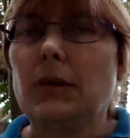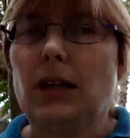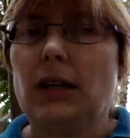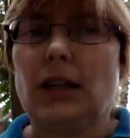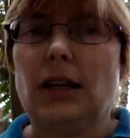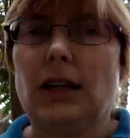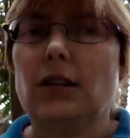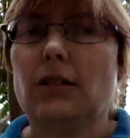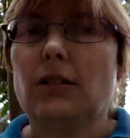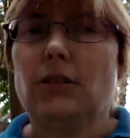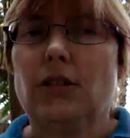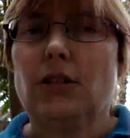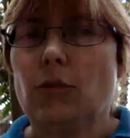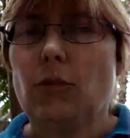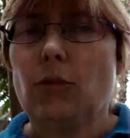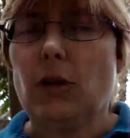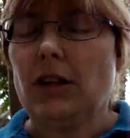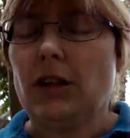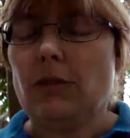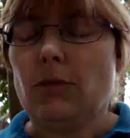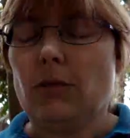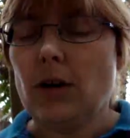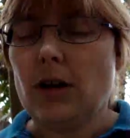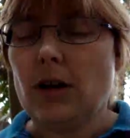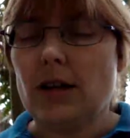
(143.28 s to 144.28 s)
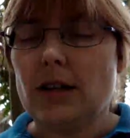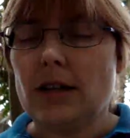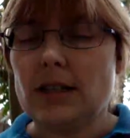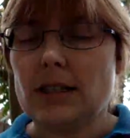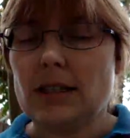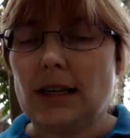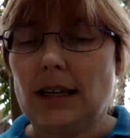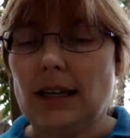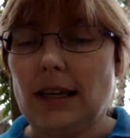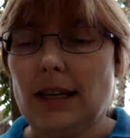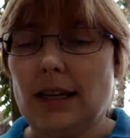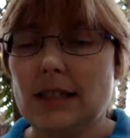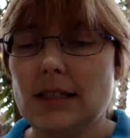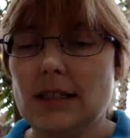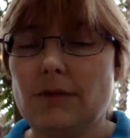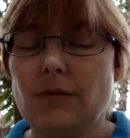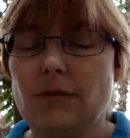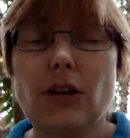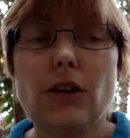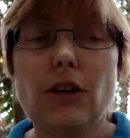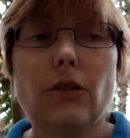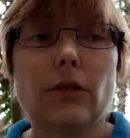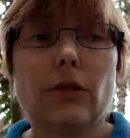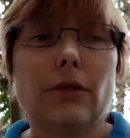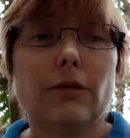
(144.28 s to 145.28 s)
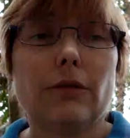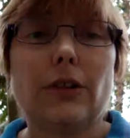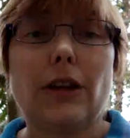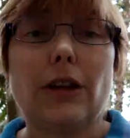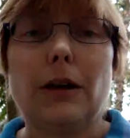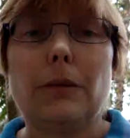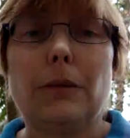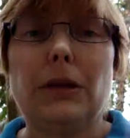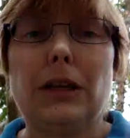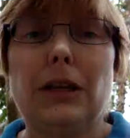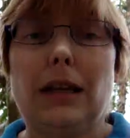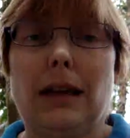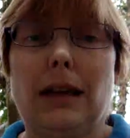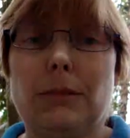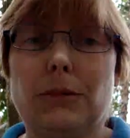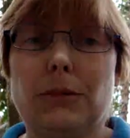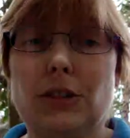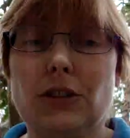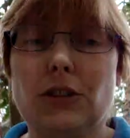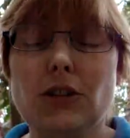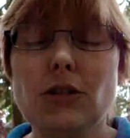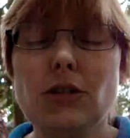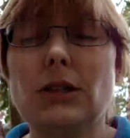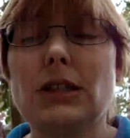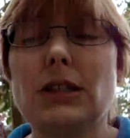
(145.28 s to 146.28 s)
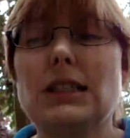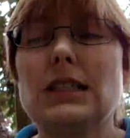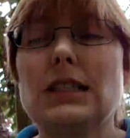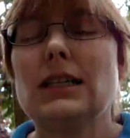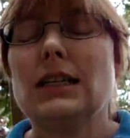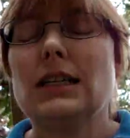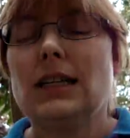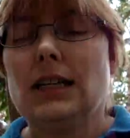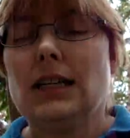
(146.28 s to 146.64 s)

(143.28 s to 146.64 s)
me, and I don't know what it was. I guess fear of not being able to do it.